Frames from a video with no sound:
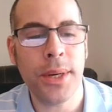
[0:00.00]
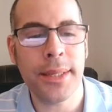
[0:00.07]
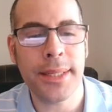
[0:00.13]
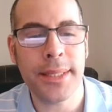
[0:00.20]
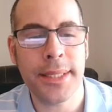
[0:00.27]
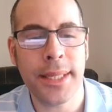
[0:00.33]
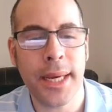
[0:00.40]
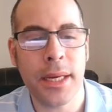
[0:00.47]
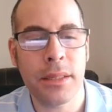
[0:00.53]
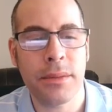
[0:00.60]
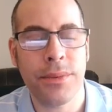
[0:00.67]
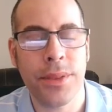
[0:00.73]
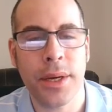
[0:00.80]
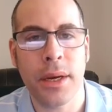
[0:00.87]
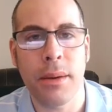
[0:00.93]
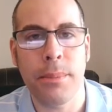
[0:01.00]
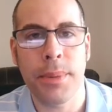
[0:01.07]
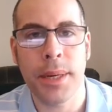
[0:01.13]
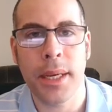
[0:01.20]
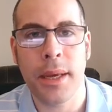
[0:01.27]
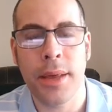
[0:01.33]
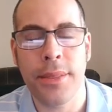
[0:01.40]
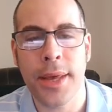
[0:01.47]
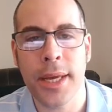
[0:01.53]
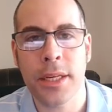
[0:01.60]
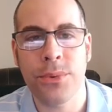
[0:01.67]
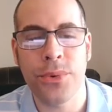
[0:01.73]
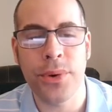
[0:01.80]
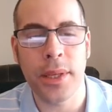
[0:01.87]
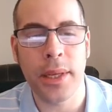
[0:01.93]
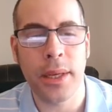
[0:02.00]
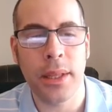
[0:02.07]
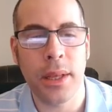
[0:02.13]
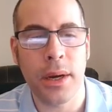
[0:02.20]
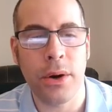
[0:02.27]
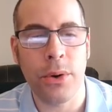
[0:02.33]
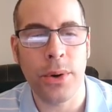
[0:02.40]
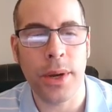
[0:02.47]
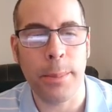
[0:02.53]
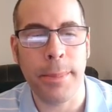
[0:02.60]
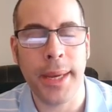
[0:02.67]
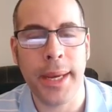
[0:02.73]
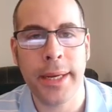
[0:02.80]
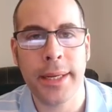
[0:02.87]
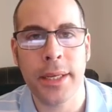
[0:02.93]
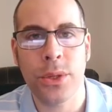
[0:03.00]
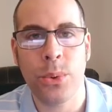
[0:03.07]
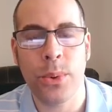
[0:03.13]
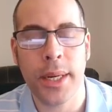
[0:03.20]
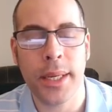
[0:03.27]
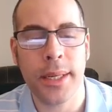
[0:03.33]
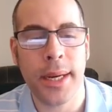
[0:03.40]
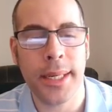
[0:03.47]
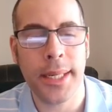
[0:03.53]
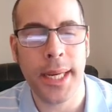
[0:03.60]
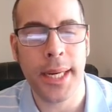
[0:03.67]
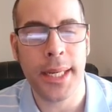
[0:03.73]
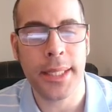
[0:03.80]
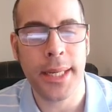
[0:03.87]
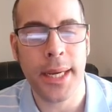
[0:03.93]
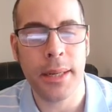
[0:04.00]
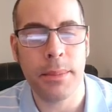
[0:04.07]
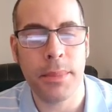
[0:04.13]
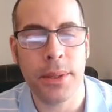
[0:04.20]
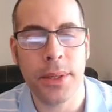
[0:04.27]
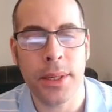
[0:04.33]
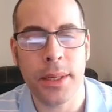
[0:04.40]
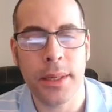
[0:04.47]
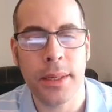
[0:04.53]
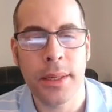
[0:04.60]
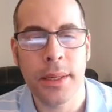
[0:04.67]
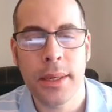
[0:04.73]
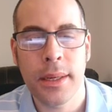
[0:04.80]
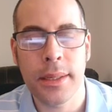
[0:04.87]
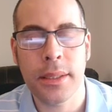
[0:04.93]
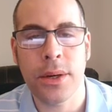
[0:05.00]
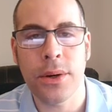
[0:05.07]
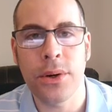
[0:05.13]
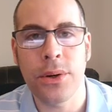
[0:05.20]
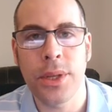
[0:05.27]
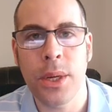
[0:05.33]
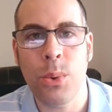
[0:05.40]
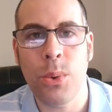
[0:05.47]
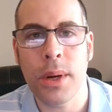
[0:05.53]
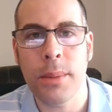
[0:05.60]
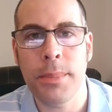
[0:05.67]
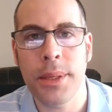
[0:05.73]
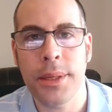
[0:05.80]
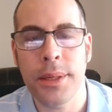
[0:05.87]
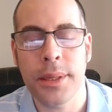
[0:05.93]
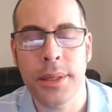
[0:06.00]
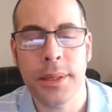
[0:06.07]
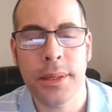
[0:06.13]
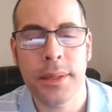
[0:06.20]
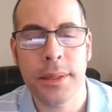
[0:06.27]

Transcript: is the sales for the company, and that's really low. It peaked in 2019 at 10 million. It's currently 1 million.